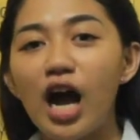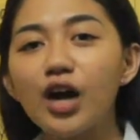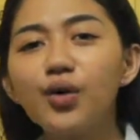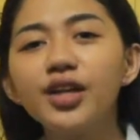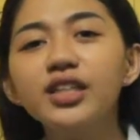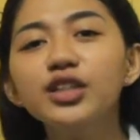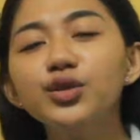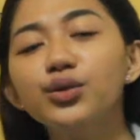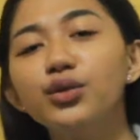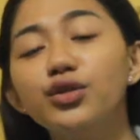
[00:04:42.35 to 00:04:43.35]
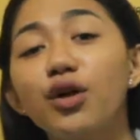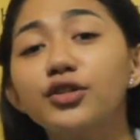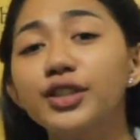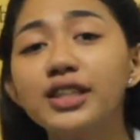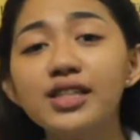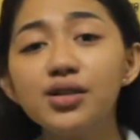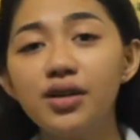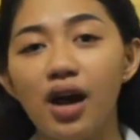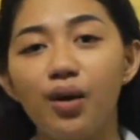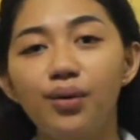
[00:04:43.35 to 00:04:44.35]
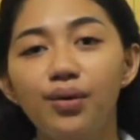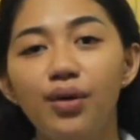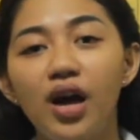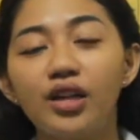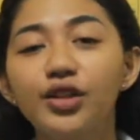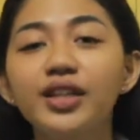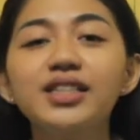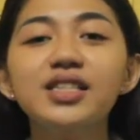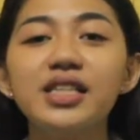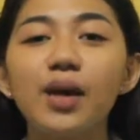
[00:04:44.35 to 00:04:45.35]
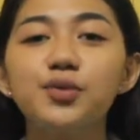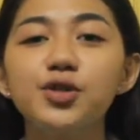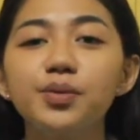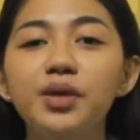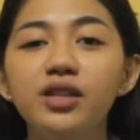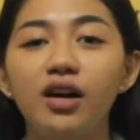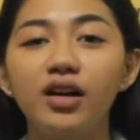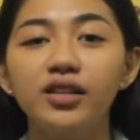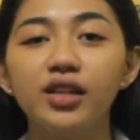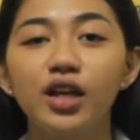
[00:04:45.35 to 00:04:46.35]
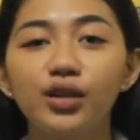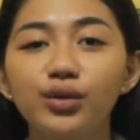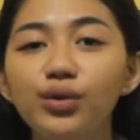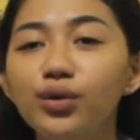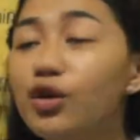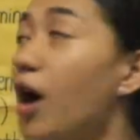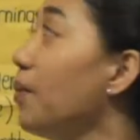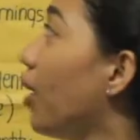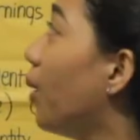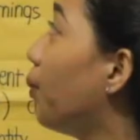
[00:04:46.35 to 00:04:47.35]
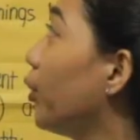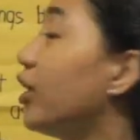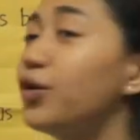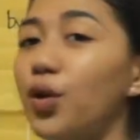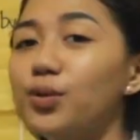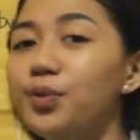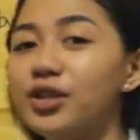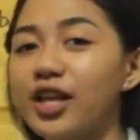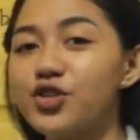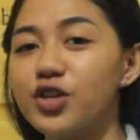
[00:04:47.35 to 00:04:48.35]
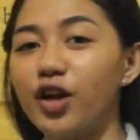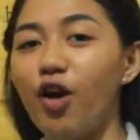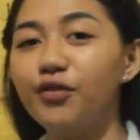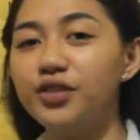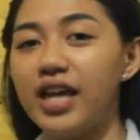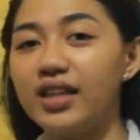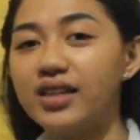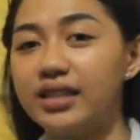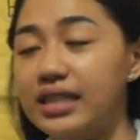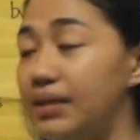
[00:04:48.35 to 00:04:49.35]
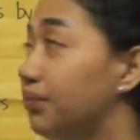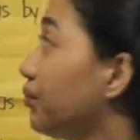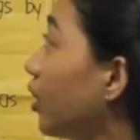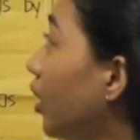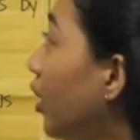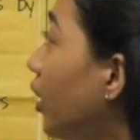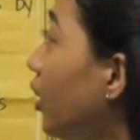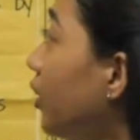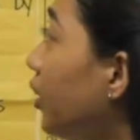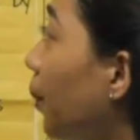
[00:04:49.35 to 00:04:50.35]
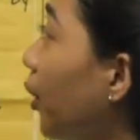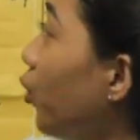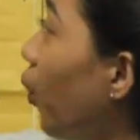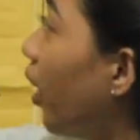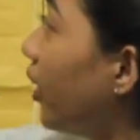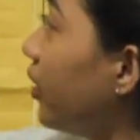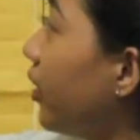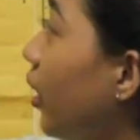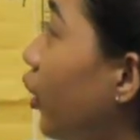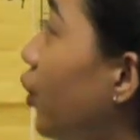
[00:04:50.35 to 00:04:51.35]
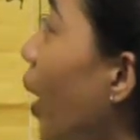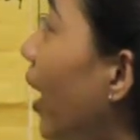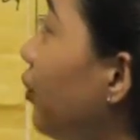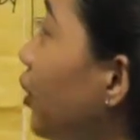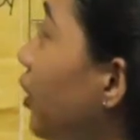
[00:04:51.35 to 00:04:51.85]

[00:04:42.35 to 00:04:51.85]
According to Dr. Casurao, there are steps to be done to come up with the growth potential of the entity. Number 1, you have